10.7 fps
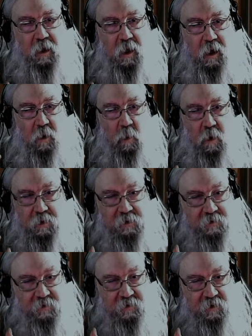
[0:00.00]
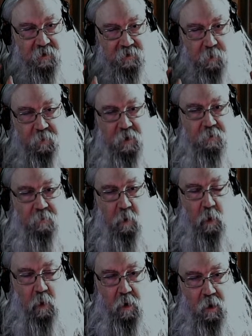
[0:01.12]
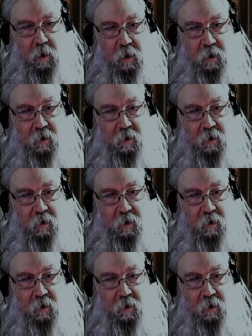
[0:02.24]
One is something for